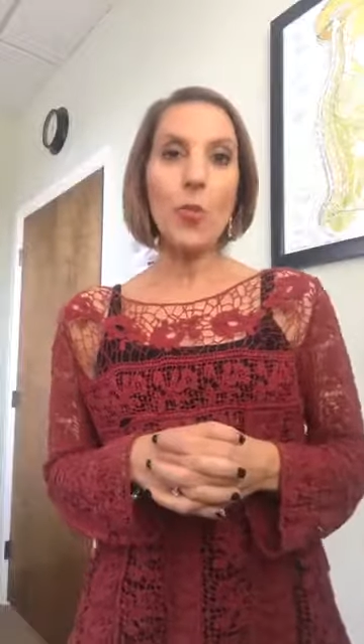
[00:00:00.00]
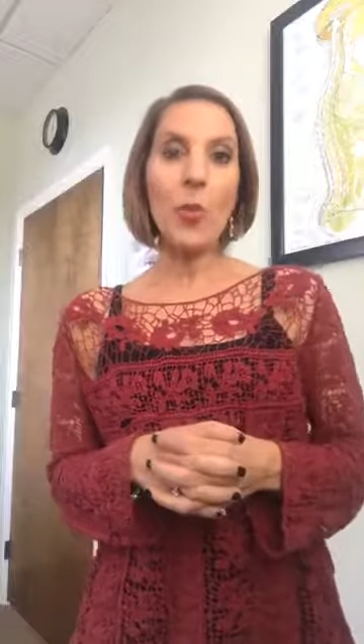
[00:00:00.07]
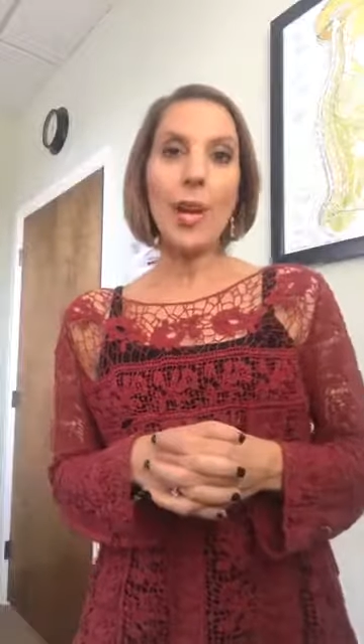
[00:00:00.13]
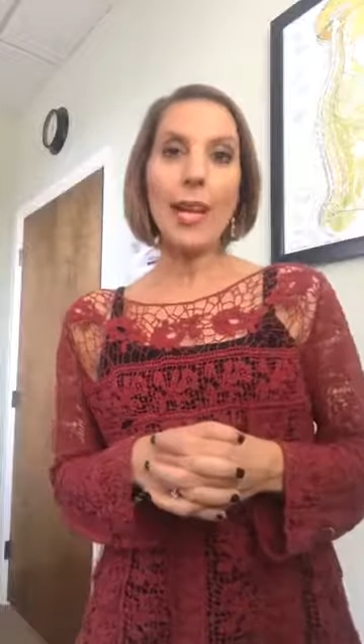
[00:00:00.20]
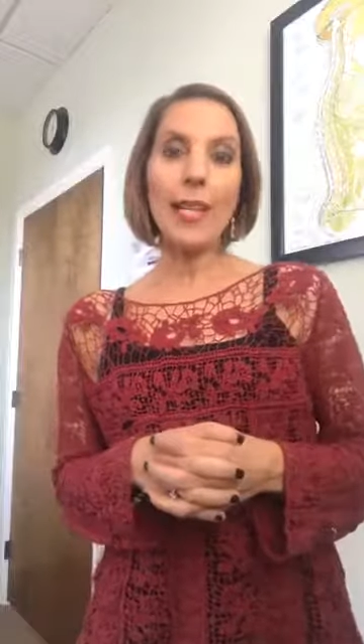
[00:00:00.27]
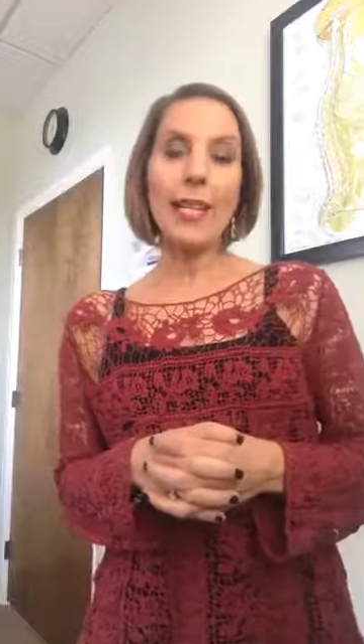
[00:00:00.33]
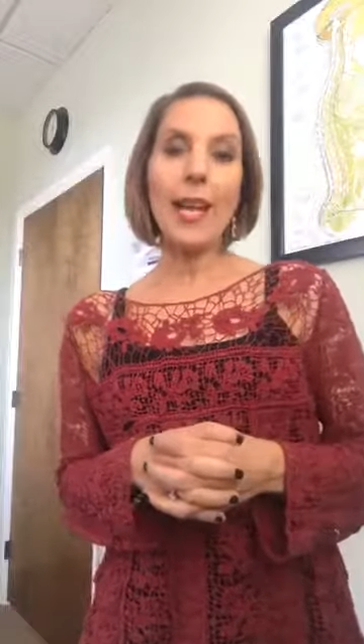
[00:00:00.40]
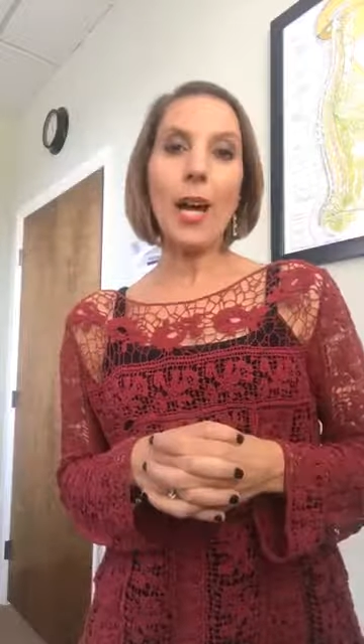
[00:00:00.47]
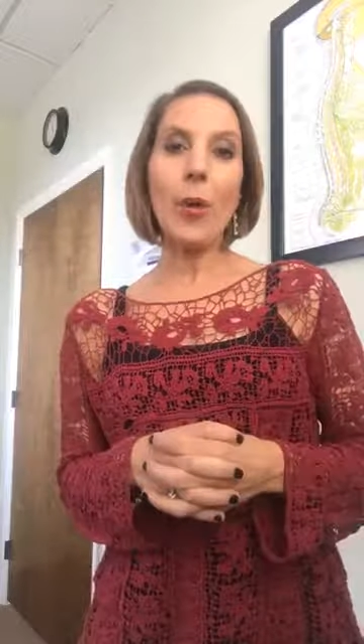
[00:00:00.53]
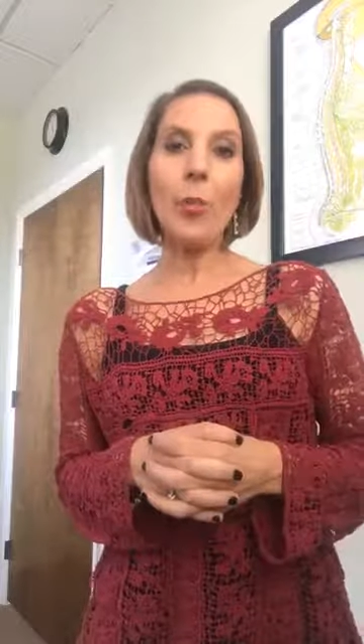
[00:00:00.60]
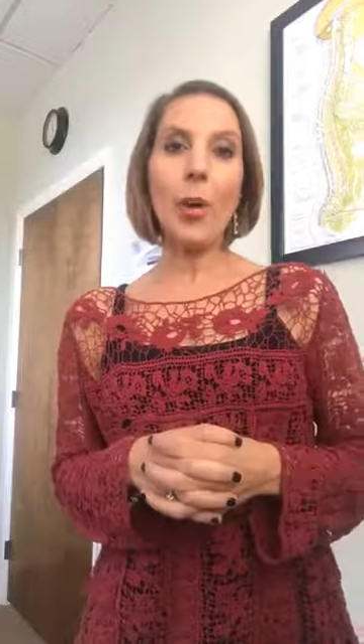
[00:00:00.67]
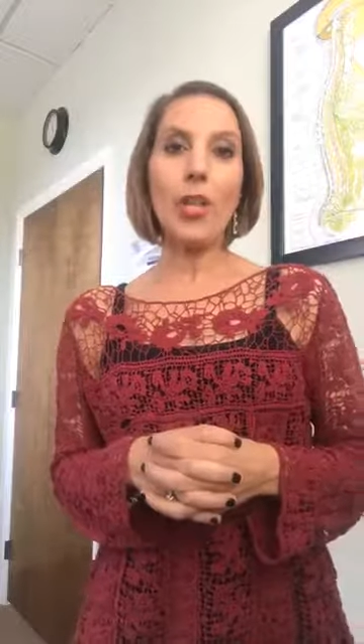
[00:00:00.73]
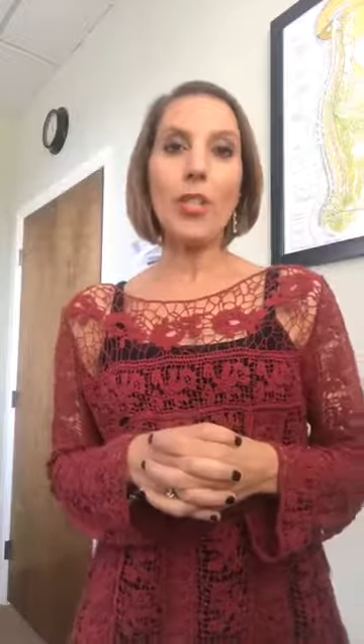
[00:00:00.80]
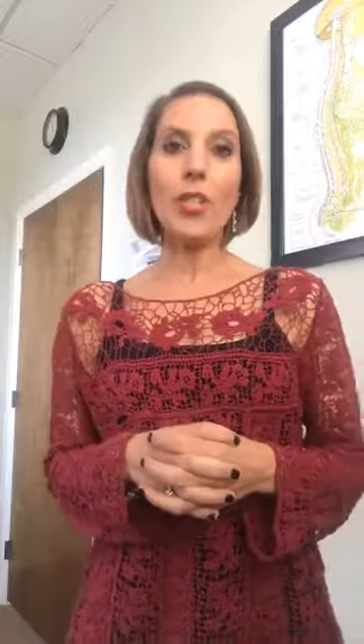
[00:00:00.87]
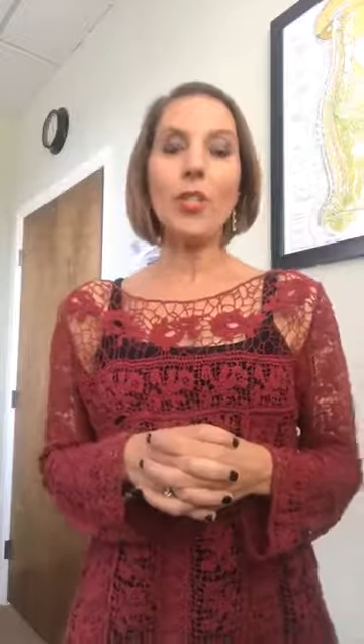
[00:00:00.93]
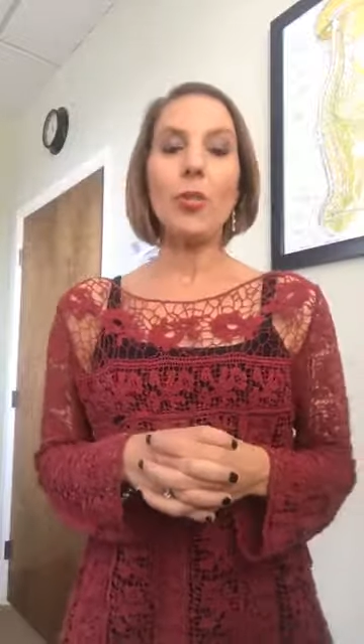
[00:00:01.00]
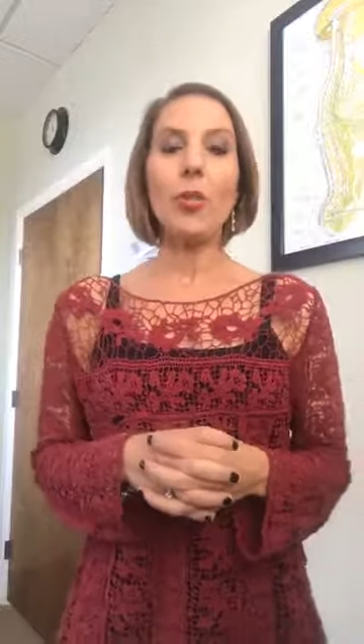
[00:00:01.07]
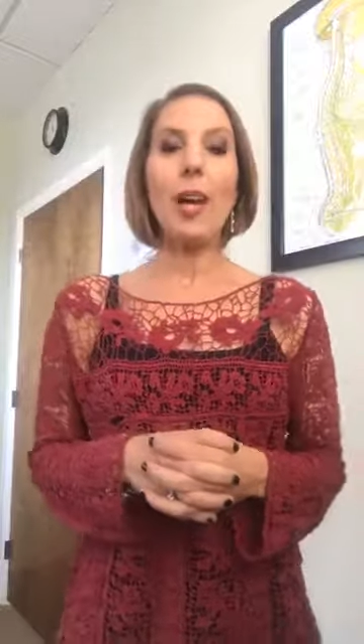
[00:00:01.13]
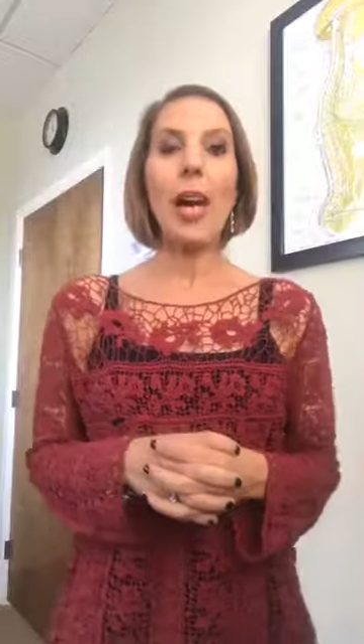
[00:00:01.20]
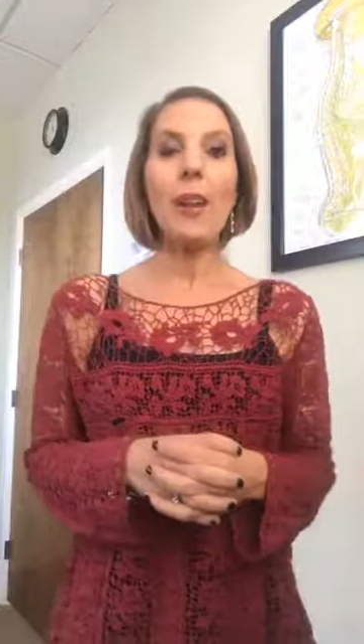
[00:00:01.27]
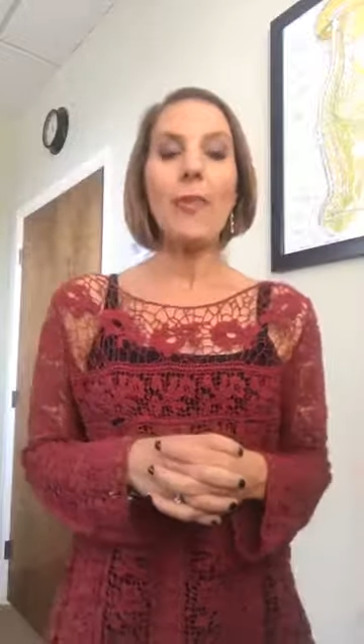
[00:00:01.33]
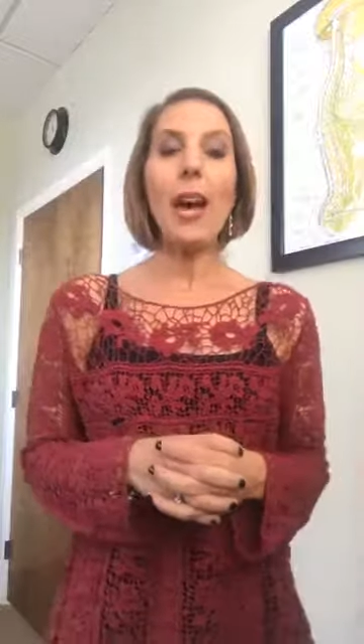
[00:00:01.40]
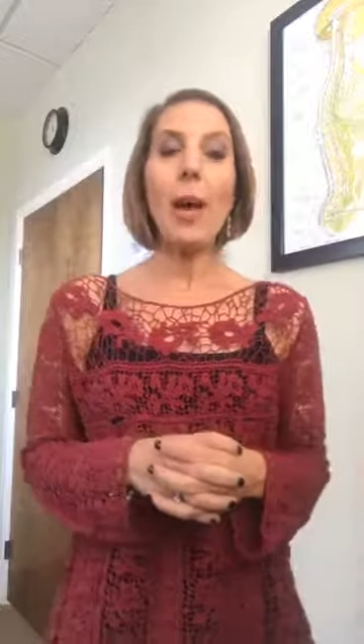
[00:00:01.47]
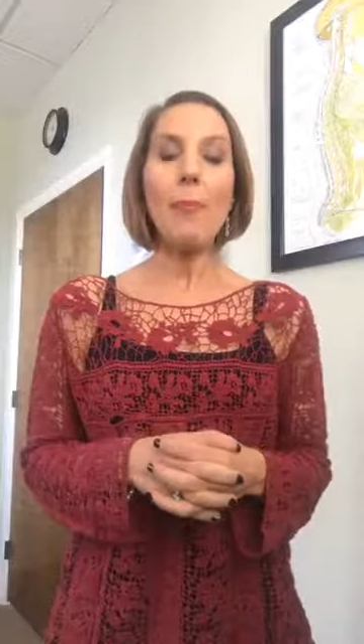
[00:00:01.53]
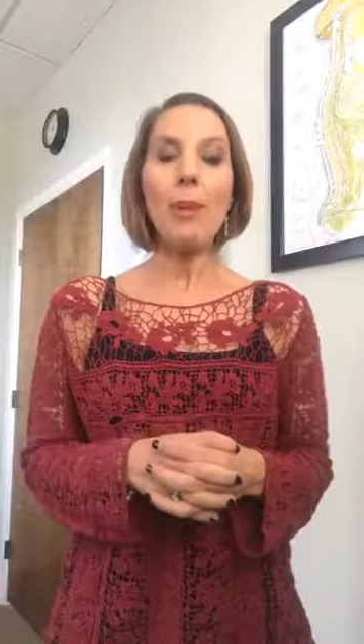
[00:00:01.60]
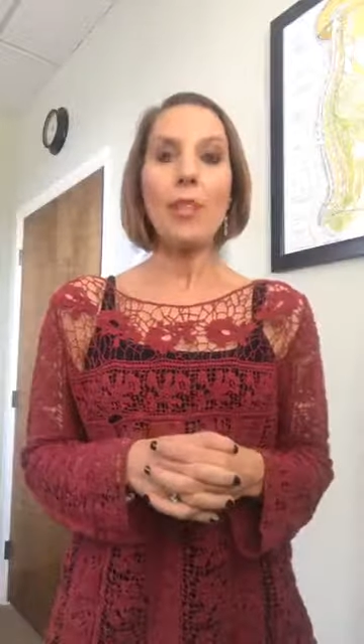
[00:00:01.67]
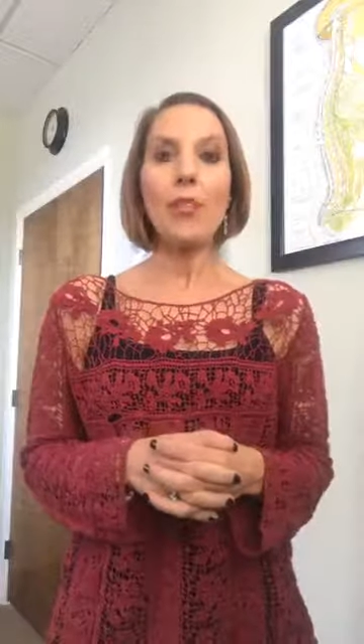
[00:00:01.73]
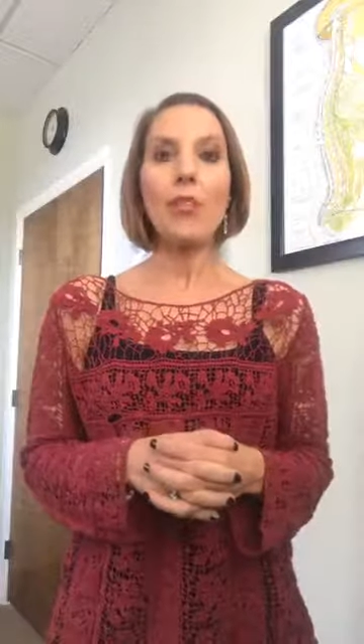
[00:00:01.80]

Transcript: might not want to have happen.